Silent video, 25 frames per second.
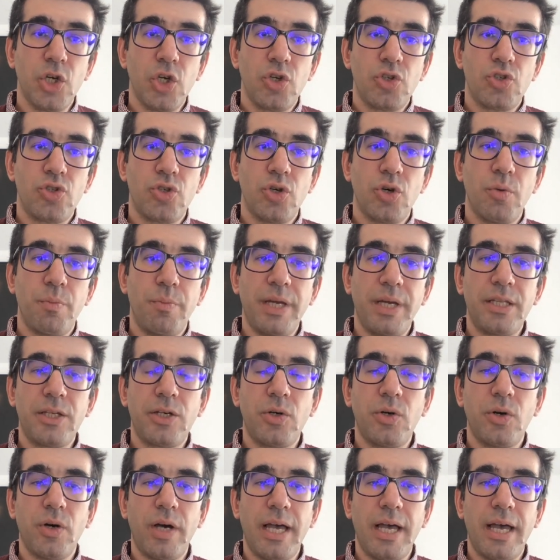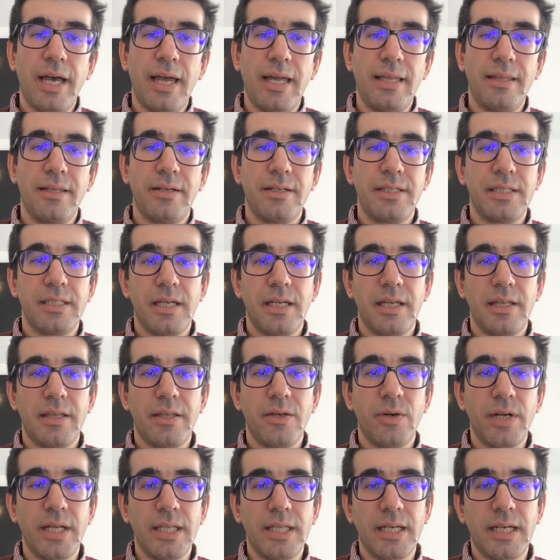So Bitcoin, uh, and there is a
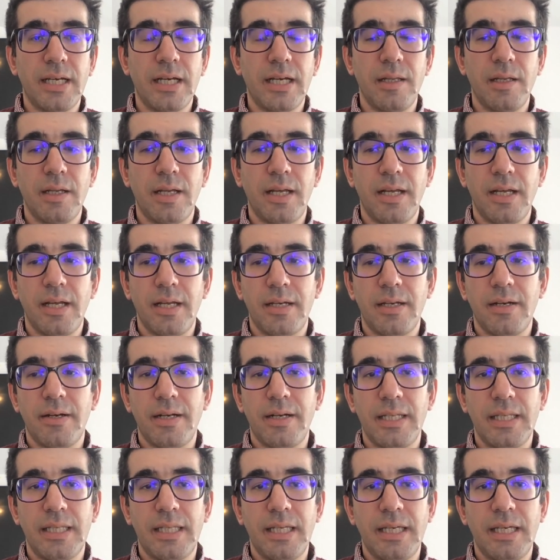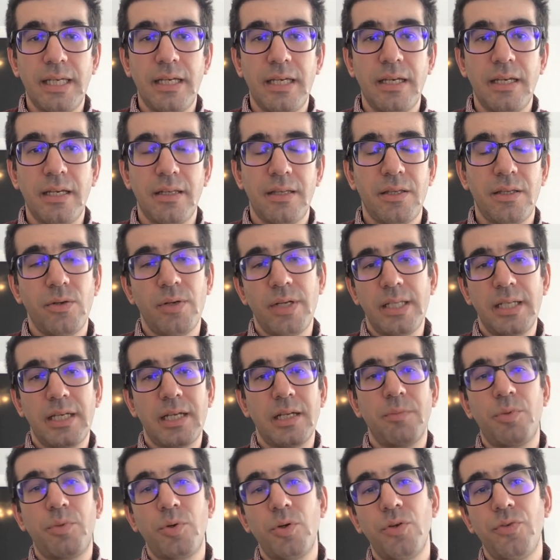theoretical guarantee,
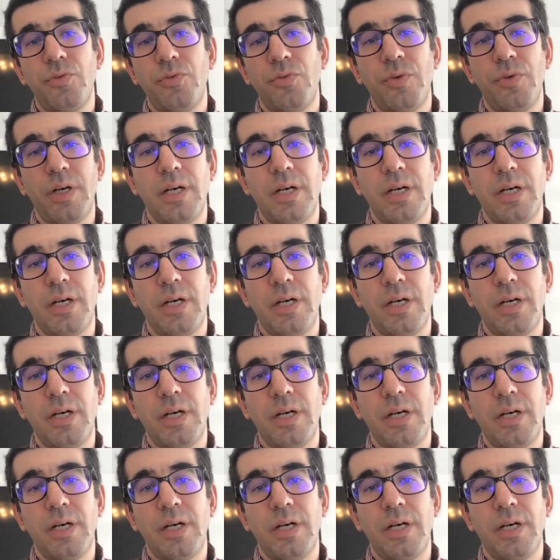theoretical proof